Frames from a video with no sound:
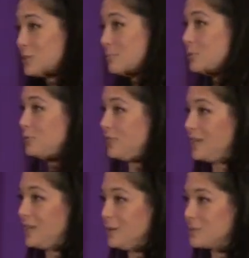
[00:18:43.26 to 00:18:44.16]
the
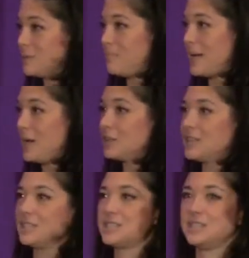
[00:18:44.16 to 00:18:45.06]
movie, it was about
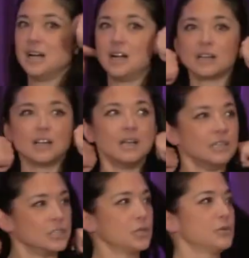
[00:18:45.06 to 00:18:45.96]
this young
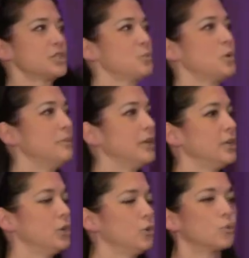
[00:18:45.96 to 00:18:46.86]
Jewish woman
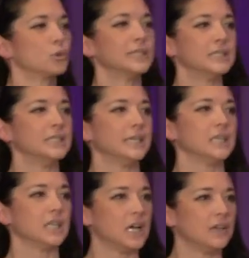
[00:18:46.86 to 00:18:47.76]
who really
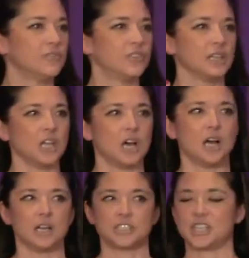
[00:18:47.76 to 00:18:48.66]
loved the
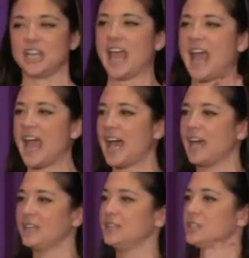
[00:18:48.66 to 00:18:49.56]
law. She
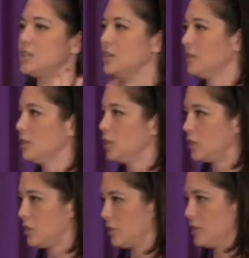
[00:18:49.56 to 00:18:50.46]
had to
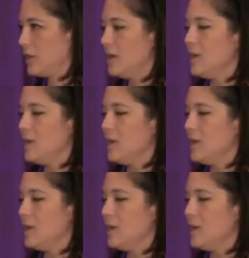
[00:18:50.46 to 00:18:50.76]
learn.